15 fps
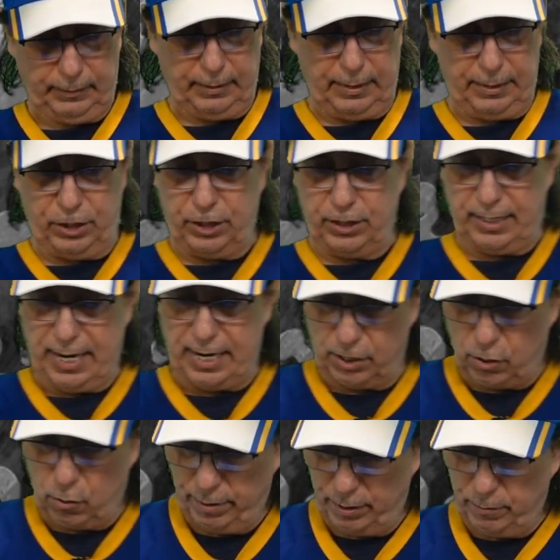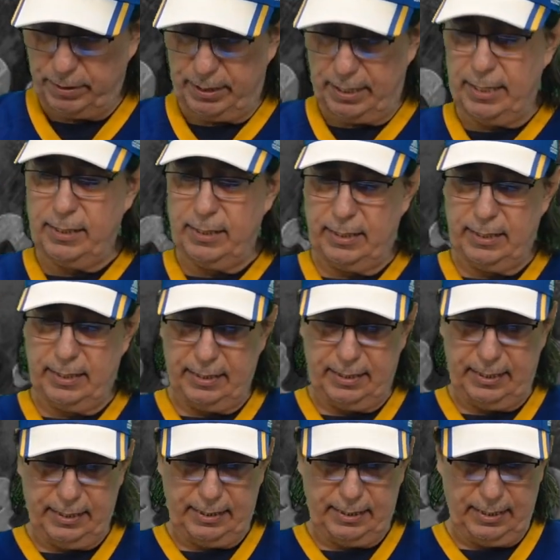let's just get going with this.
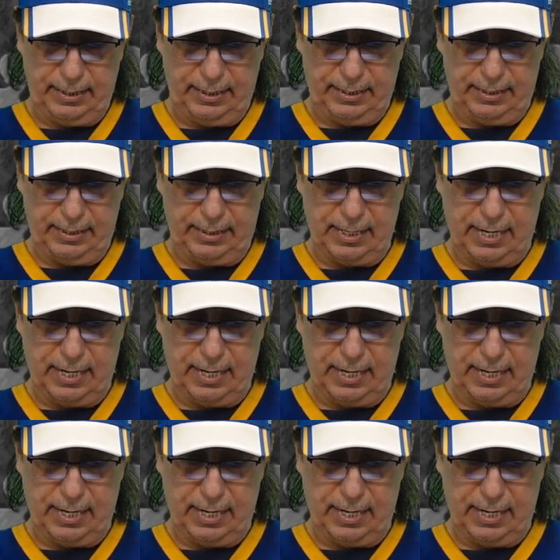This is,